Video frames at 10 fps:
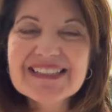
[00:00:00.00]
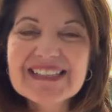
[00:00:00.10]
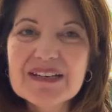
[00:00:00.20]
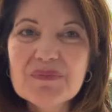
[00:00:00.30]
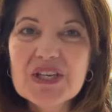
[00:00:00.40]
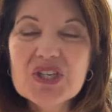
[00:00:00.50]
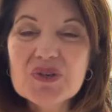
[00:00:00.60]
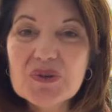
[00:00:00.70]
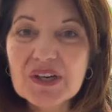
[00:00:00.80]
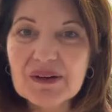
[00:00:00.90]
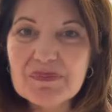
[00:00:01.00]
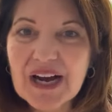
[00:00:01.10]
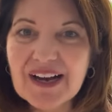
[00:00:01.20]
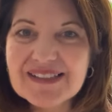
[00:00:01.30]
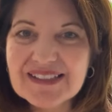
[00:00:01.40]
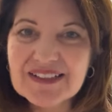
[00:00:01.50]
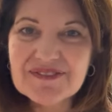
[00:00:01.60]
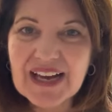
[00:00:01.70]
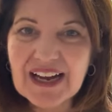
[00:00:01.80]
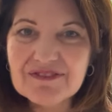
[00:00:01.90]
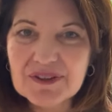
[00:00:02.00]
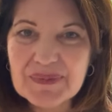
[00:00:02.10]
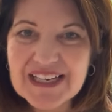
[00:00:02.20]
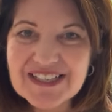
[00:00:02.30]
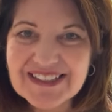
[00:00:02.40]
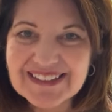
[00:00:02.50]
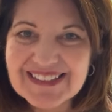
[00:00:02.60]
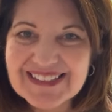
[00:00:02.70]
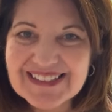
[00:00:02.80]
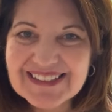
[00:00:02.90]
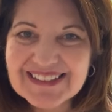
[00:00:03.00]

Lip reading: send me your positive affirmations.